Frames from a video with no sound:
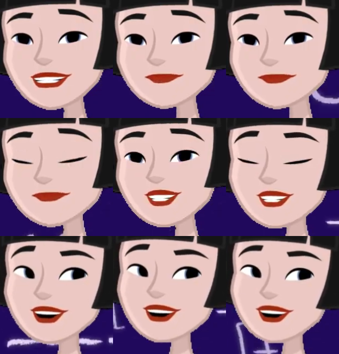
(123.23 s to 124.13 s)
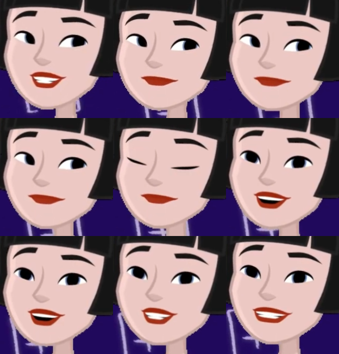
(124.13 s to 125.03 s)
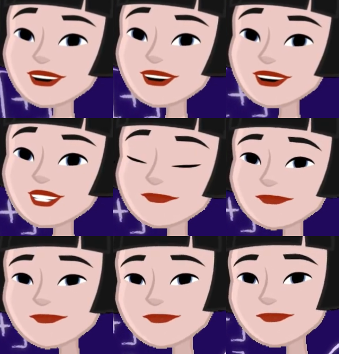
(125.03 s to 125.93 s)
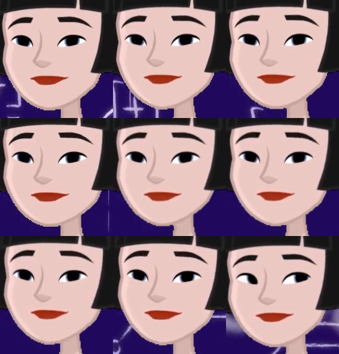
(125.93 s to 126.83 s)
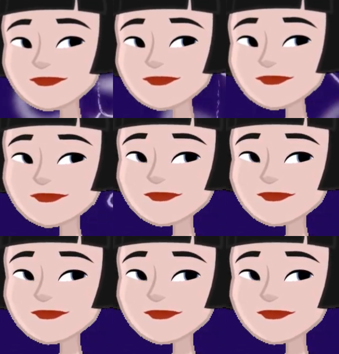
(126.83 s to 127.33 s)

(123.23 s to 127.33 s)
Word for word: Buckle my shoe. 3 4 Shut the door.